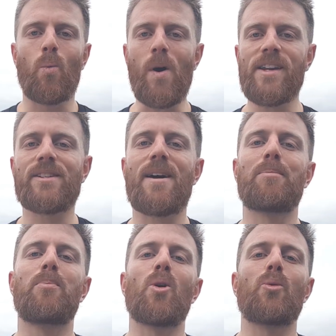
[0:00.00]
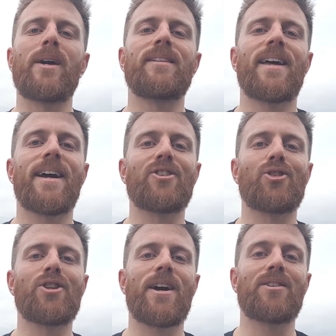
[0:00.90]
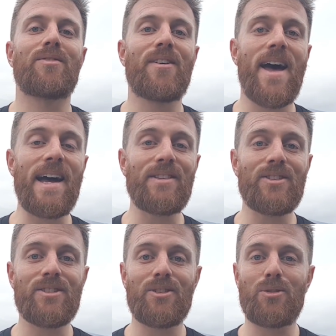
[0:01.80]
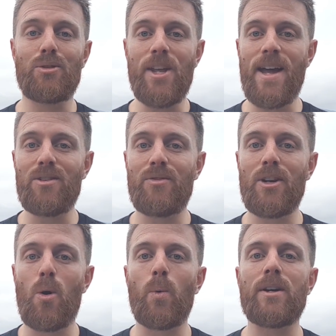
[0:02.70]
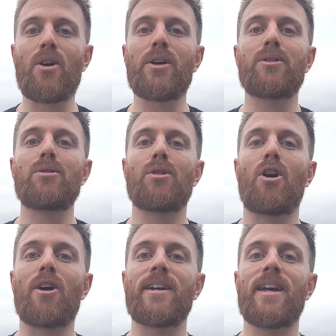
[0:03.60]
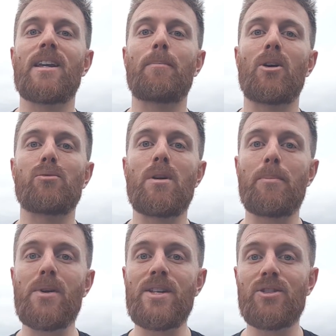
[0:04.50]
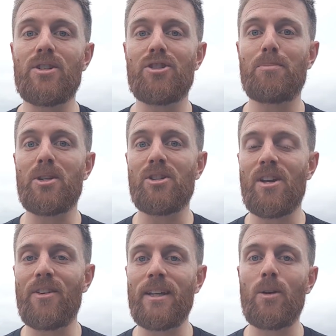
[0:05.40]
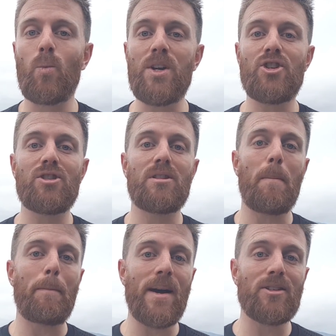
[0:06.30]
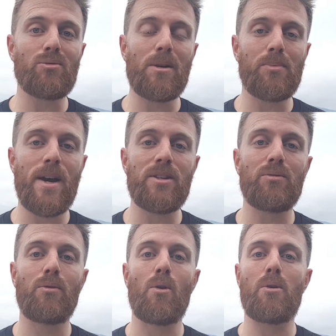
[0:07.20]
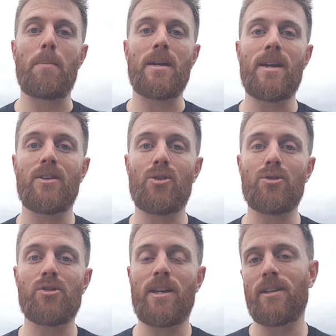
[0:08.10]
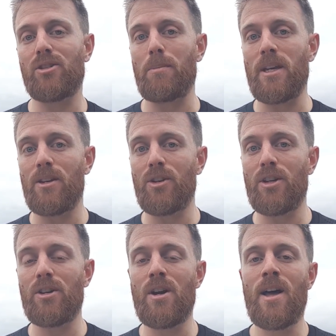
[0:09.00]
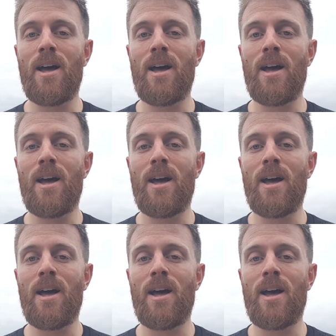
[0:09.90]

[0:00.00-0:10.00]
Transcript: What is up bodyweight exercise fans? In today's video we're going to talk again about rep ranges, specifically which is the best rep range for beginners and as a beginner here